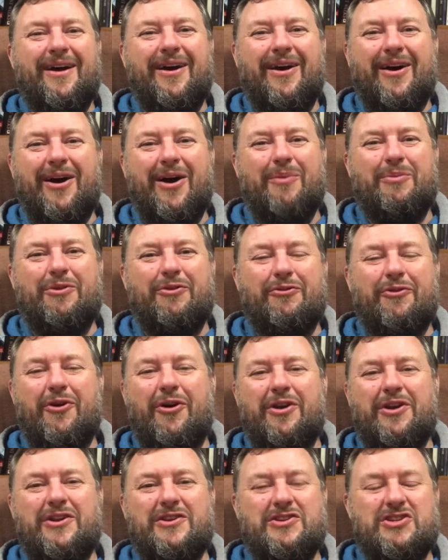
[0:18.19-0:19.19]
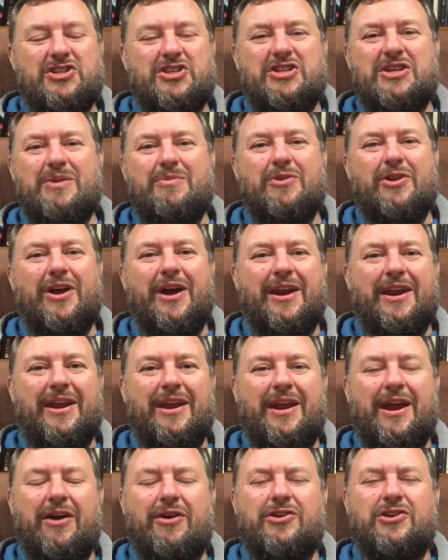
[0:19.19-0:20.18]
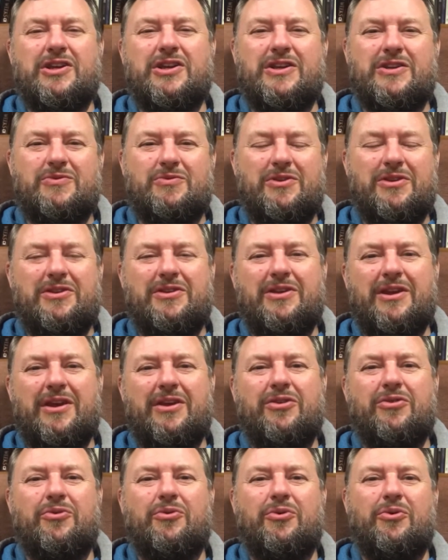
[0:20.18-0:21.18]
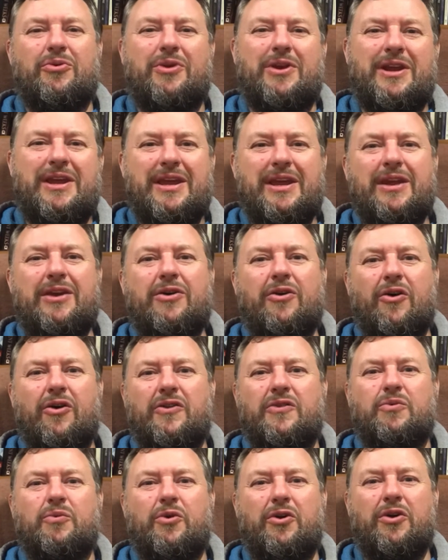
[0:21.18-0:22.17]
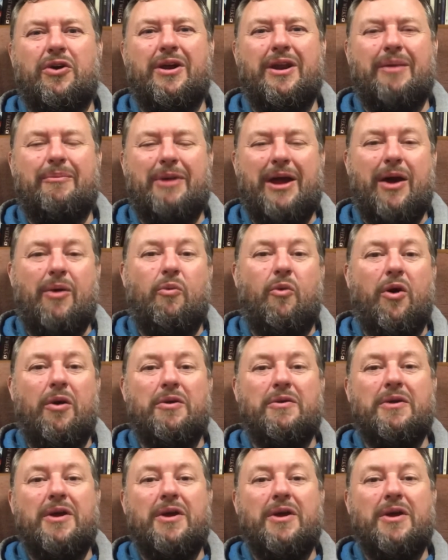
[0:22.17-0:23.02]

I hope you find it stimulating, encouraging as we think through and hear God's word about what